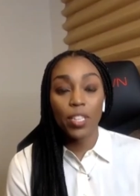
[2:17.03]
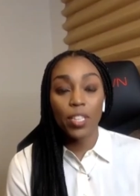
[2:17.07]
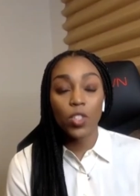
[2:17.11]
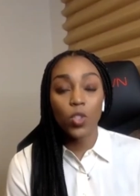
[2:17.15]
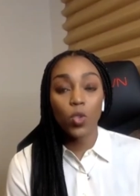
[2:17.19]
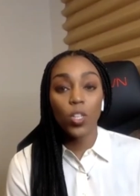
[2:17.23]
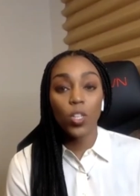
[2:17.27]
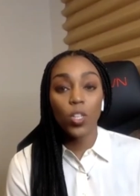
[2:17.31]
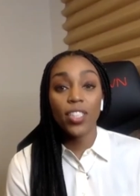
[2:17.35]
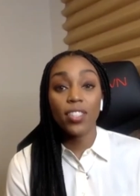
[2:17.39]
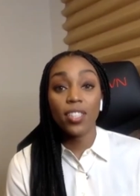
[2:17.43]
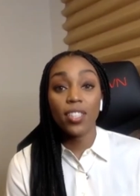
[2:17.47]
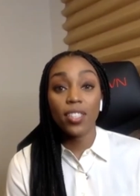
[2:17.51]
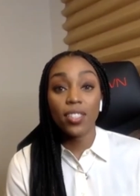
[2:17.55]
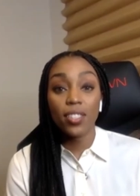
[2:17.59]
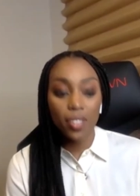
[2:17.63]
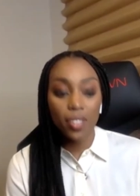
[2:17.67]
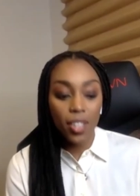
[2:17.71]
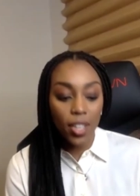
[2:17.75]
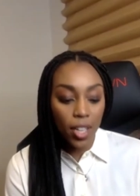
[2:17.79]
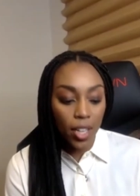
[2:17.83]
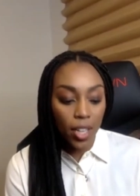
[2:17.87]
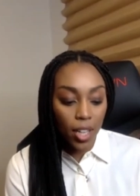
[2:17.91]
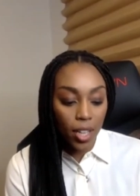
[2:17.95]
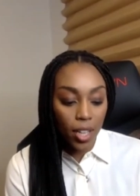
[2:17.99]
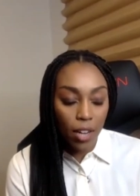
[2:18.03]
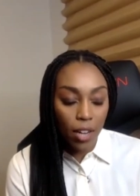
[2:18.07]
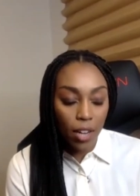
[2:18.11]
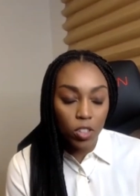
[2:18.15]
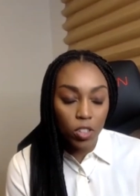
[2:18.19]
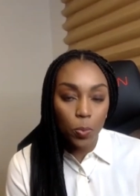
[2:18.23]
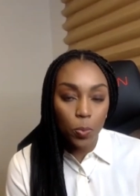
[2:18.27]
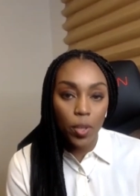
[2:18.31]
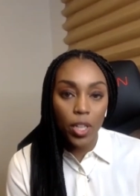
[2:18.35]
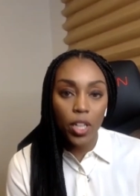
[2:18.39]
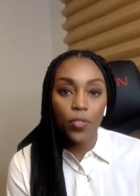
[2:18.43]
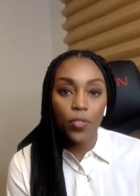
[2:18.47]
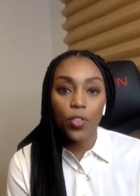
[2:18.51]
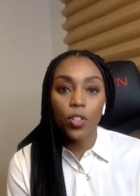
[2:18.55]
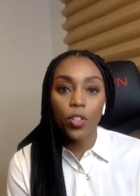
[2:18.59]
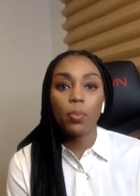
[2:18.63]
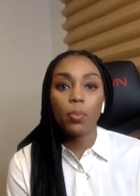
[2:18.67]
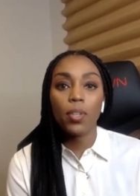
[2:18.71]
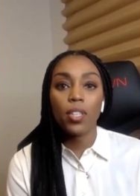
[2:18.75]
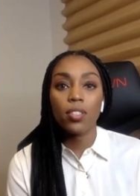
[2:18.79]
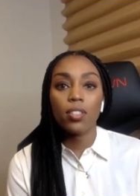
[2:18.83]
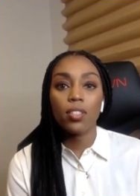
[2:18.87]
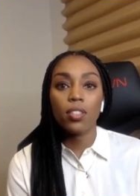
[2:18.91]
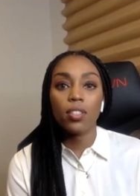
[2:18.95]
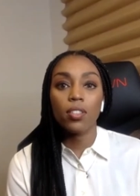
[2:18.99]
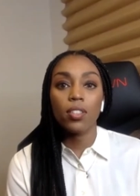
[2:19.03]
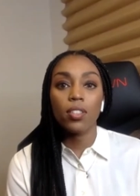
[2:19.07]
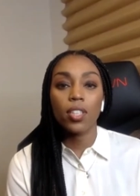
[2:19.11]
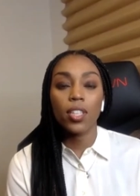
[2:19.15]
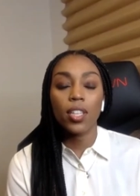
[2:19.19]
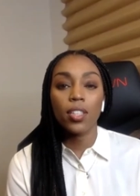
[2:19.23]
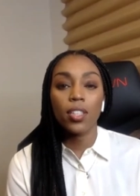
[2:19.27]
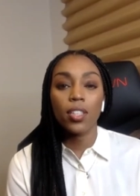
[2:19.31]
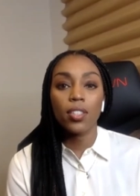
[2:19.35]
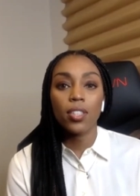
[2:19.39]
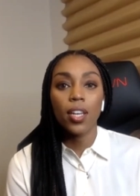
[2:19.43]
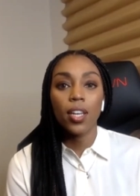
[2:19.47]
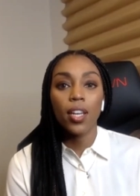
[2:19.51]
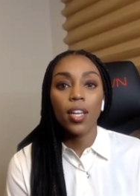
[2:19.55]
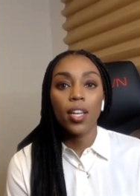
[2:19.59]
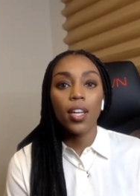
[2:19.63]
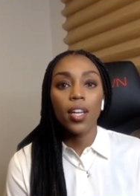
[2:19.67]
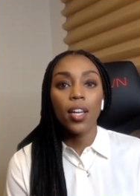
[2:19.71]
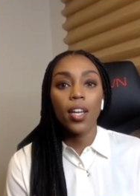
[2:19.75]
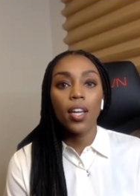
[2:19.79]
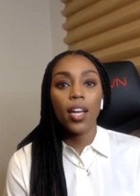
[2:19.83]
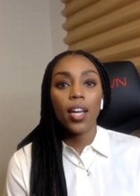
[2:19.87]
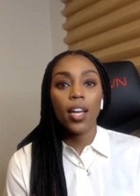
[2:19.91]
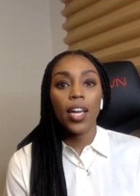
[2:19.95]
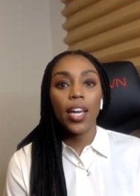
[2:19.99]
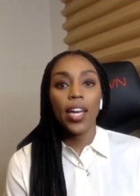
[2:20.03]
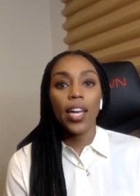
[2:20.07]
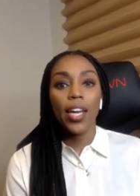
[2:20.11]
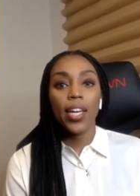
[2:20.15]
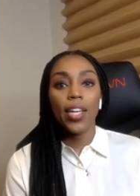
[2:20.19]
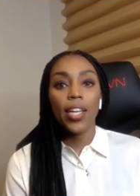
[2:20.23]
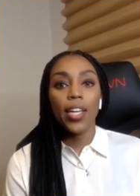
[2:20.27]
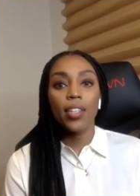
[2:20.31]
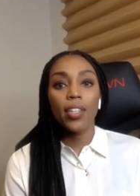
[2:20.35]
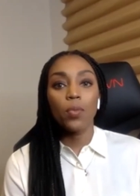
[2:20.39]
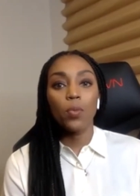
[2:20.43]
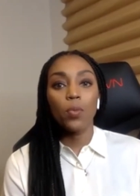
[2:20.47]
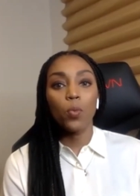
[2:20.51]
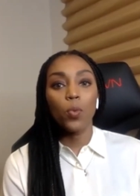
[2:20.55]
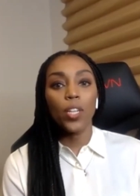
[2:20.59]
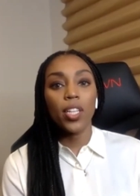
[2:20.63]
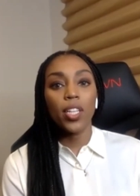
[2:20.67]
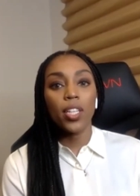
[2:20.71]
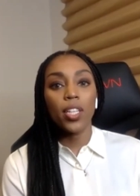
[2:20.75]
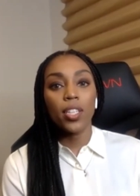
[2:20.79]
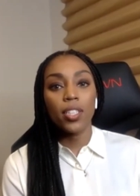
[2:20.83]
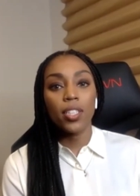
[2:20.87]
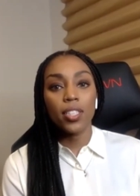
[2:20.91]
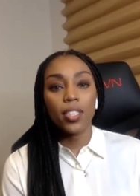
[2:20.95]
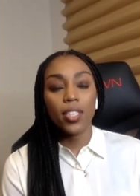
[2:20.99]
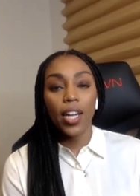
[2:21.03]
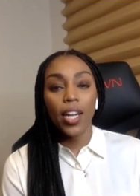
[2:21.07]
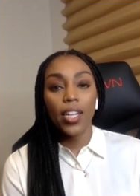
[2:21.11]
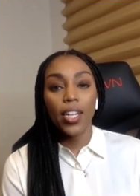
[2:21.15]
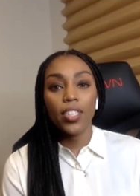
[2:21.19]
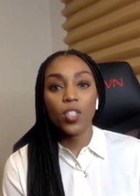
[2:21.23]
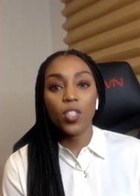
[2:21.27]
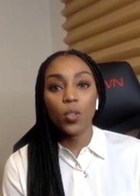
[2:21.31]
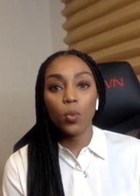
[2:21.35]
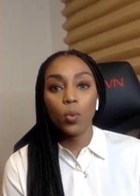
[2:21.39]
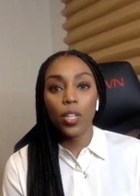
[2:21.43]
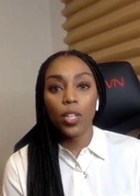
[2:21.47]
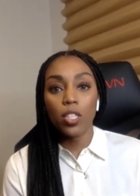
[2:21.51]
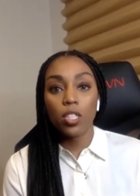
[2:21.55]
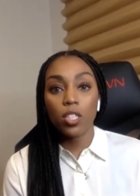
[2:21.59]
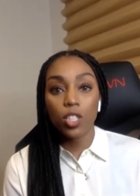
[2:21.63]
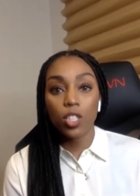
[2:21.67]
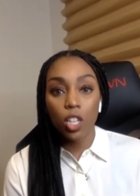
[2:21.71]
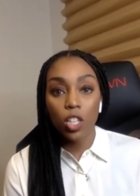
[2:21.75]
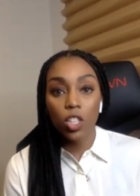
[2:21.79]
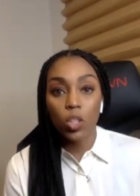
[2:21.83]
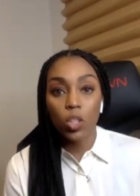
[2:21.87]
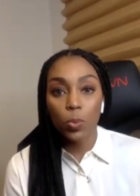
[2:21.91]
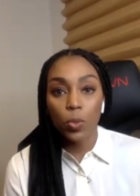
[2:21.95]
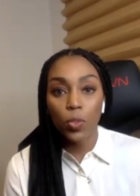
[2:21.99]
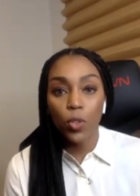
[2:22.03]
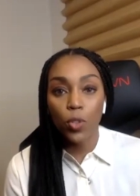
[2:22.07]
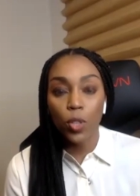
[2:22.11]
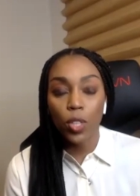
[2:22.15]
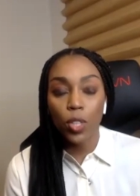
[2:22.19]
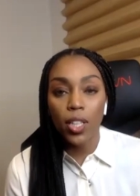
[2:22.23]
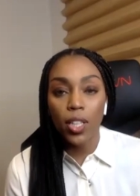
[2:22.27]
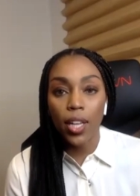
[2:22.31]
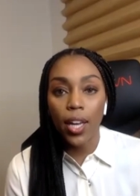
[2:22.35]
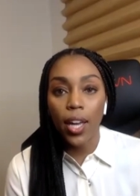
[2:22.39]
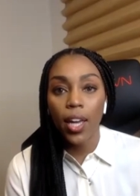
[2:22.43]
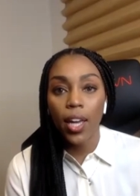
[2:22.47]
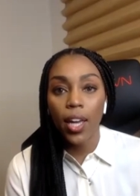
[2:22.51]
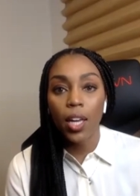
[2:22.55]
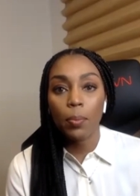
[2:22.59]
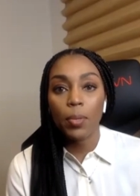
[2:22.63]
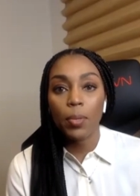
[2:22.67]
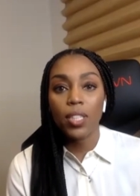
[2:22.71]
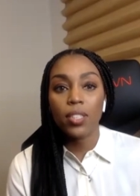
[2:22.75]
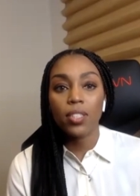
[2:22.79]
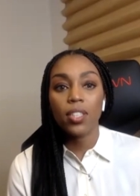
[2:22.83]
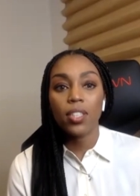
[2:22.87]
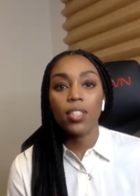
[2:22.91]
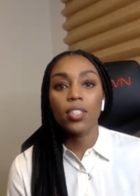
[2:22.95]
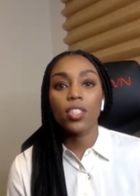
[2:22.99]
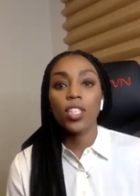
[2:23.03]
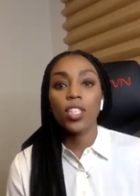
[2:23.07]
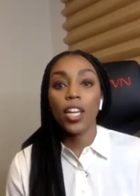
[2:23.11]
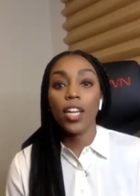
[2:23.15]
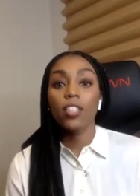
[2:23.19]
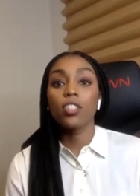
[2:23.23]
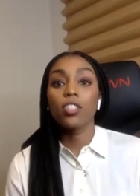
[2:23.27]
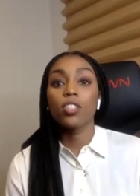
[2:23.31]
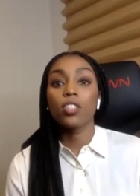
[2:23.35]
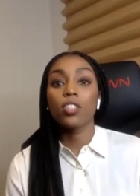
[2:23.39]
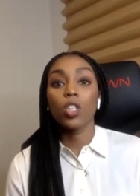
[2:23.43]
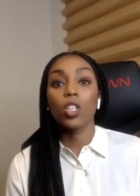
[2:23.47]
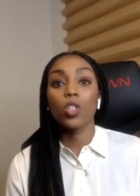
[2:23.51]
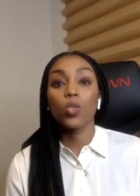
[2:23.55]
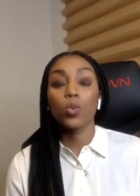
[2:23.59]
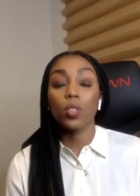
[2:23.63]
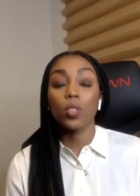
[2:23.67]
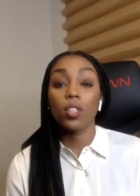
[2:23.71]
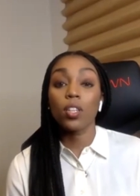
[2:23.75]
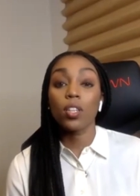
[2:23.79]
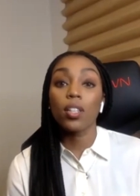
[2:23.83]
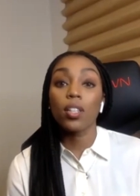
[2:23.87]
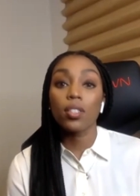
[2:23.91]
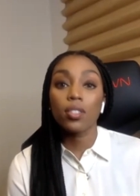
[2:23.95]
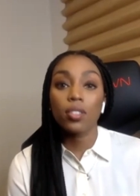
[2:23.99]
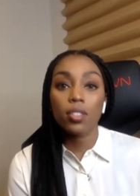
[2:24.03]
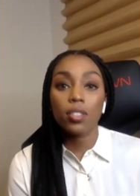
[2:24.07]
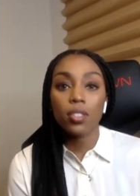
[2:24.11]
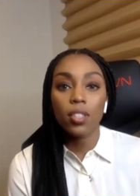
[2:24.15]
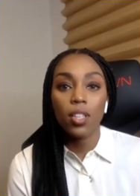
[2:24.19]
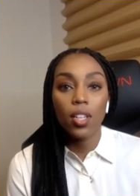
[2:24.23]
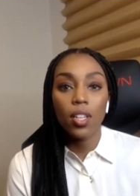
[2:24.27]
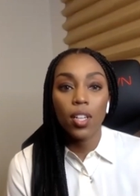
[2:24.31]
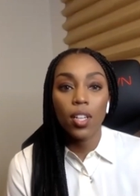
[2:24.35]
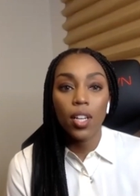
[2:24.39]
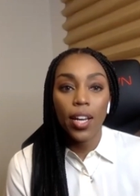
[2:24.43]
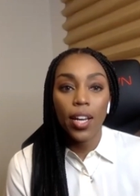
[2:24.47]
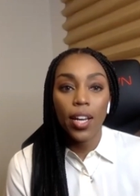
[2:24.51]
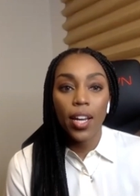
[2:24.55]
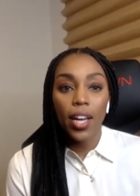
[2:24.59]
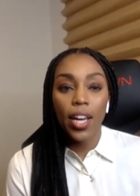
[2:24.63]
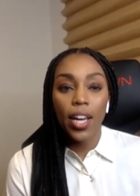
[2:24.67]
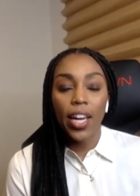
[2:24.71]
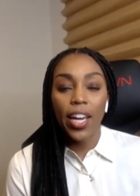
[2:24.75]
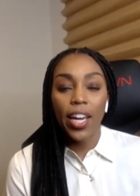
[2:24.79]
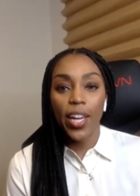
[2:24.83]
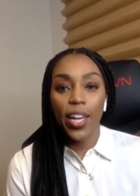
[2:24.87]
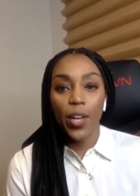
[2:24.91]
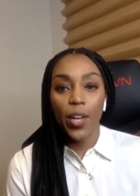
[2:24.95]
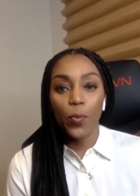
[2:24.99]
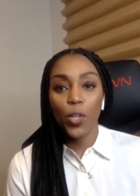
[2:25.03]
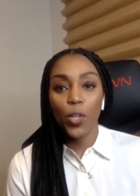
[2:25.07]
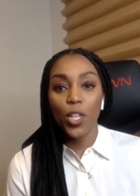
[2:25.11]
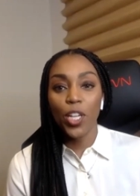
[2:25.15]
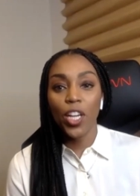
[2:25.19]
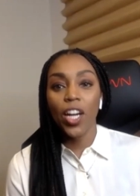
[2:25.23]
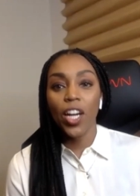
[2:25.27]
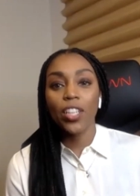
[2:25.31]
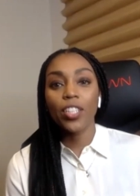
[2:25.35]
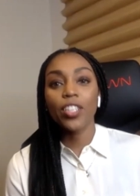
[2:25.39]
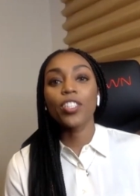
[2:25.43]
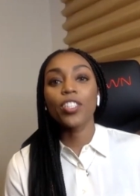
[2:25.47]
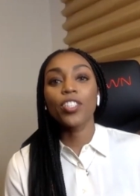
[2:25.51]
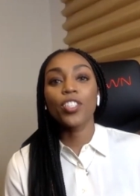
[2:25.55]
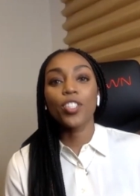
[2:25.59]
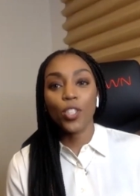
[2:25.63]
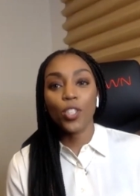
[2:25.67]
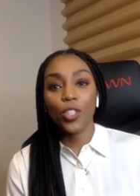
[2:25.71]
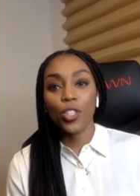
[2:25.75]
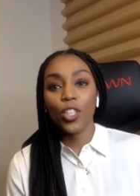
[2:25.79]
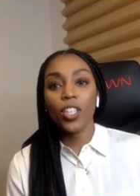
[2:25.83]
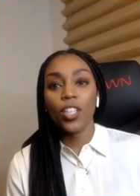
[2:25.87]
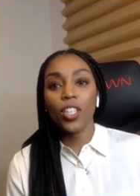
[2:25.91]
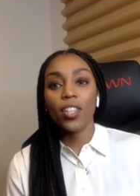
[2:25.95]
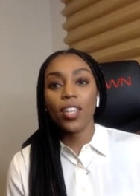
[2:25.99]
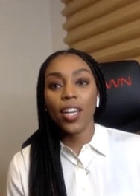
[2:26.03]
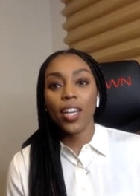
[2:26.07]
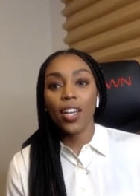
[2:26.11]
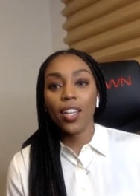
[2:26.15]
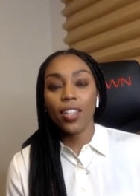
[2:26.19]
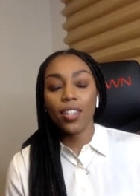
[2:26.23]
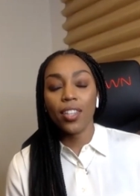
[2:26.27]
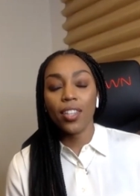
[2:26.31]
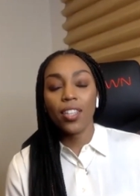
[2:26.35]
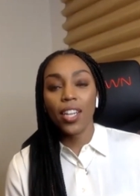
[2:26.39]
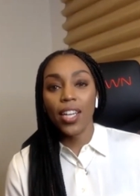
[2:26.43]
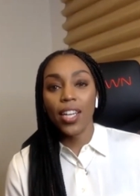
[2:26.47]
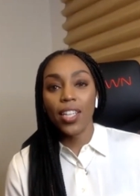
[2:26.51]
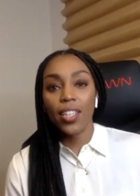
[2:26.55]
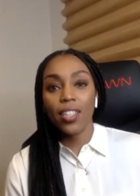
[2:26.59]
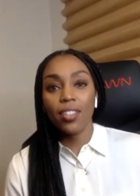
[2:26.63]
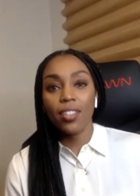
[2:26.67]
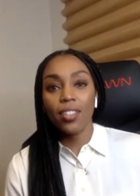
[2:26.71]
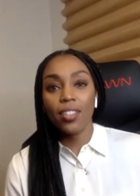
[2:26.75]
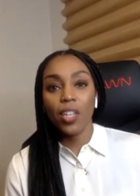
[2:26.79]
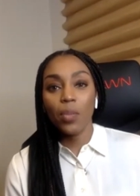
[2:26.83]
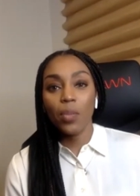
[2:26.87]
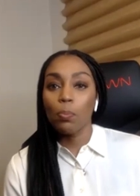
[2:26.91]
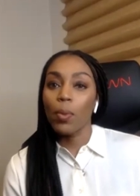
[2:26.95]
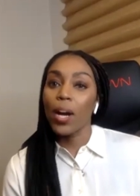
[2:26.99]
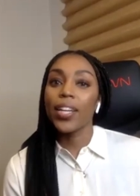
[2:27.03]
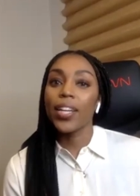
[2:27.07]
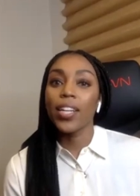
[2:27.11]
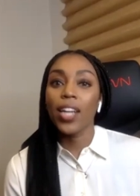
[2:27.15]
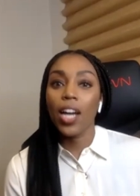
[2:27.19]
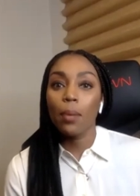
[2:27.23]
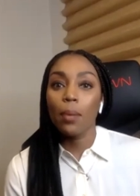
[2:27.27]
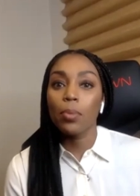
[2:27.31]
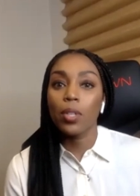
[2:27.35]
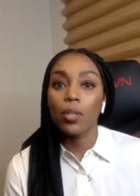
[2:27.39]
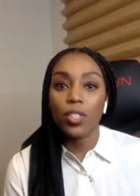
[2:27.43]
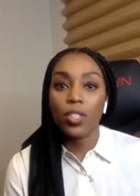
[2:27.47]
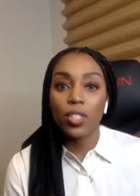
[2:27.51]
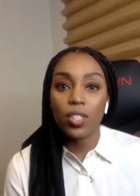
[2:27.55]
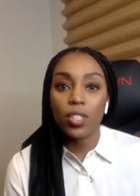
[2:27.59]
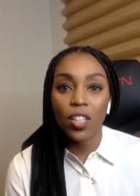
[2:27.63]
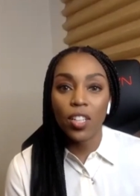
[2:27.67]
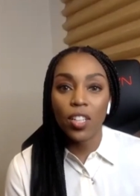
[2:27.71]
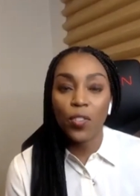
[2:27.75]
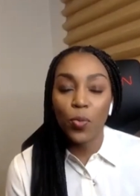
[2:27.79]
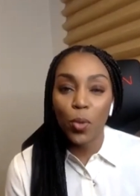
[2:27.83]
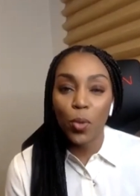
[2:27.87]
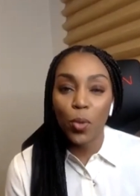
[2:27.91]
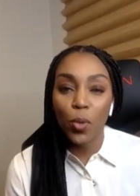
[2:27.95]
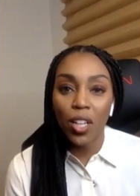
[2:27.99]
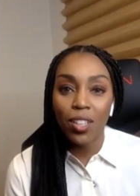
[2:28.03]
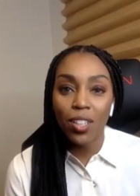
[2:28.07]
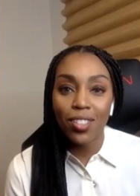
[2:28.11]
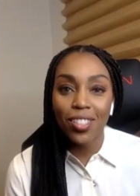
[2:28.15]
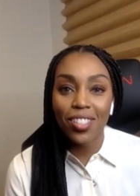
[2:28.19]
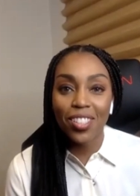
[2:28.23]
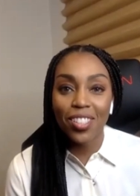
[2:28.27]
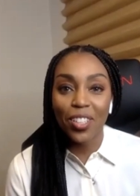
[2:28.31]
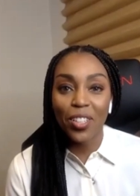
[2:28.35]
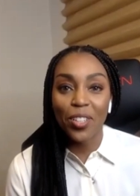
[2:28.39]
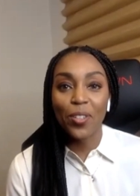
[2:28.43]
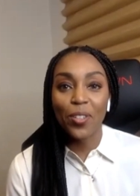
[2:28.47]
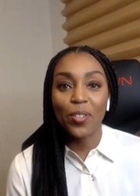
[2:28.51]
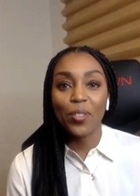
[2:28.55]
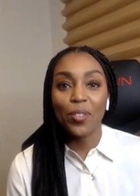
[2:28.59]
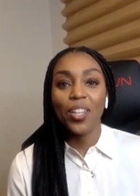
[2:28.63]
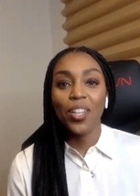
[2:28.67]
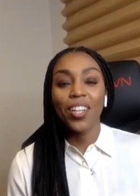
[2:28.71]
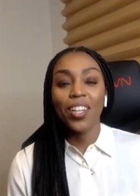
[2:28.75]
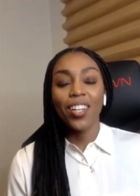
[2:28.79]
2016, I was playing for the Minnesota Lynx, and we decided to wear shirts before the game, and it said "Change starts with us." And we understood that it might not be received well. So